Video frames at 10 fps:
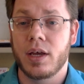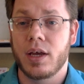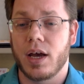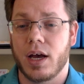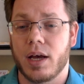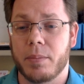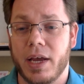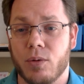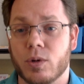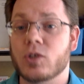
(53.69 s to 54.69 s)

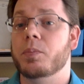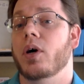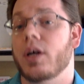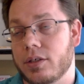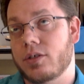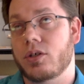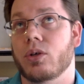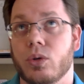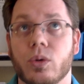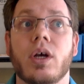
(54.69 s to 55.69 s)
a response
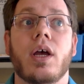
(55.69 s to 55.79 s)
to